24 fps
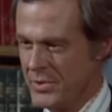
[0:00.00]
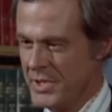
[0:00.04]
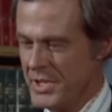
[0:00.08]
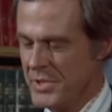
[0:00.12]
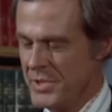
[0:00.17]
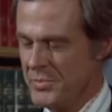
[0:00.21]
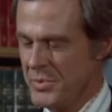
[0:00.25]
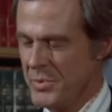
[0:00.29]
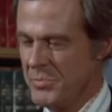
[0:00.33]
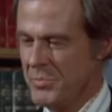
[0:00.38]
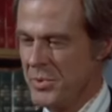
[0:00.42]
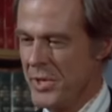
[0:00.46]
would it
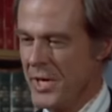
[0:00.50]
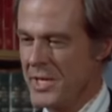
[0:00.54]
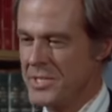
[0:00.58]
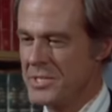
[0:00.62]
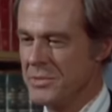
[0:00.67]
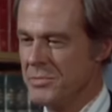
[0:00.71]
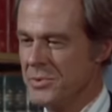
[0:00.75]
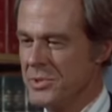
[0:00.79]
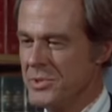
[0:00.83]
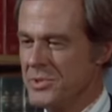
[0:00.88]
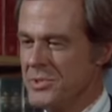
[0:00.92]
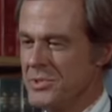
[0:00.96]
be
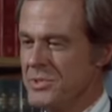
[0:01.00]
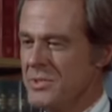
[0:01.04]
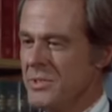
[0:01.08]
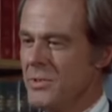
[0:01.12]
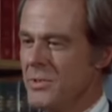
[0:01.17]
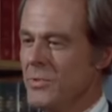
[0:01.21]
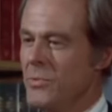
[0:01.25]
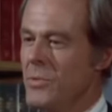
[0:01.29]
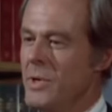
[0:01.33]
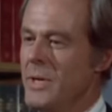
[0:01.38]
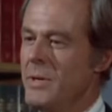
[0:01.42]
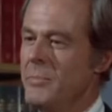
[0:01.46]
possible to know
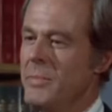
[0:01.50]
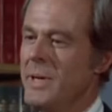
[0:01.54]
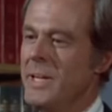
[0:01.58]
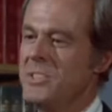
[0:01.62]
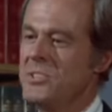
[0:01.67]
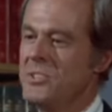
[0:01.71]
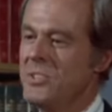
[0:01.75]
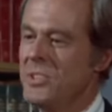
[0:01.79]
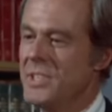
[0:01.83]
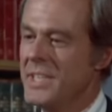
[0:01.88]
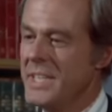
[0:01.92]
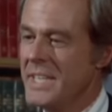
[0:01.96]
when a man
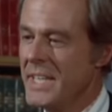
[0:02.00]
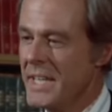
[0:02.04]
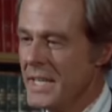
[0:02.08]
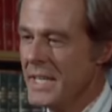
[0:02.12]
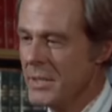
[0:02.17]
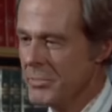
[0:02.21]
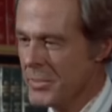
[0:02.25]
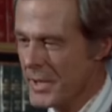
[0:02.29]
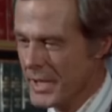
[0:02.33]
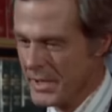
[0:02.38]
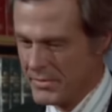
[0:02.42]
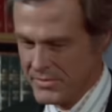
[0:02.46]
is going to get
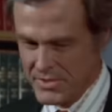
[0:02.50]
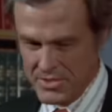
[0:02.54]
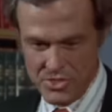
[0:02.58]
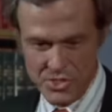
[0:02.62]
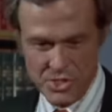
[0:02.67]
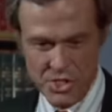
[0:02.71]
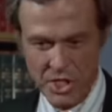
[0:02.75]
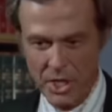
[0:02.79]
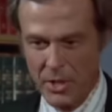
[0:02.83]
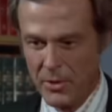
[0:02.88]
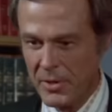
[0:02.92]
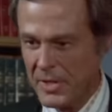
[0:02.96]
up out of his
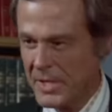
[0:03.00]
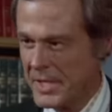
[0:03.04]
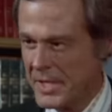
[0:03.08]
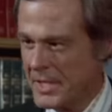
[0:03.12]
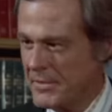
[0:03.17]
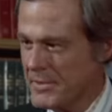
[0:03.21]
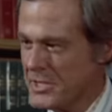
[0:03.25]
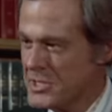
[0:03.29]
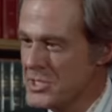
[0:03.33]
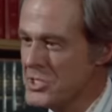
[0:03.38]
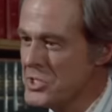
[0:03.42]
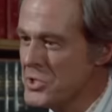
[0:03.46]
chair and leave
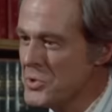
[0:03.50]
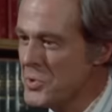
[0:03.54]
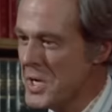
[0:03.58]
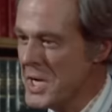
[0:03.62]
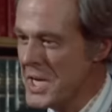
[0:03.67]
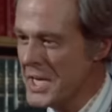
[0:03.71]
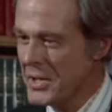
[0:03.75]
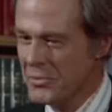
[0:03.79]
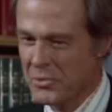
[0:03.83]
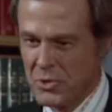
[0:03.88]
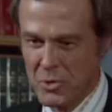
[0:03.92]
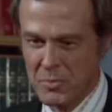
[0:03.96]
a
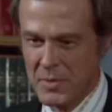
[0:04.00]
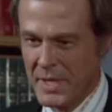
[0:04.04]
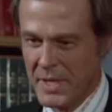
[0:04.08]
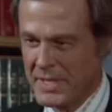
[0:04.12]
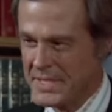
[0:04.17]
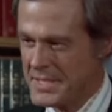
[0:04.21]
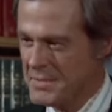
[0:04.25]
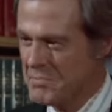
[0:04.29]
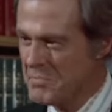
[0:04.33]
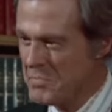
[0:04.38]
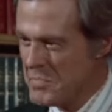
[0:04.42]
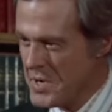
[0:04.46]
screening room?
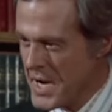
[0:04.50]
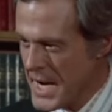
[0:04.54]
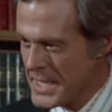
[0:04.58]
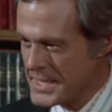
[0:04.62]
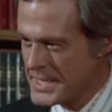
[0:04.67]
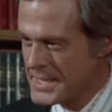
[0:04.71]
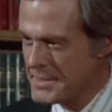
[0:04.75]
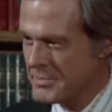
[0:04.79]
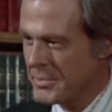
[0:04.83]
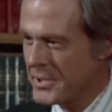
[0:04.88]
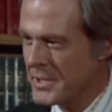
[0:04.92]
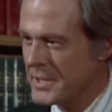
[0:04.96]
That's
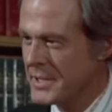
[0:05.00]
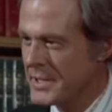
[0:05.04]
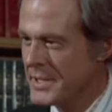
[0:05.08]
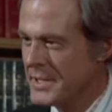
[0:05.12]
impossible.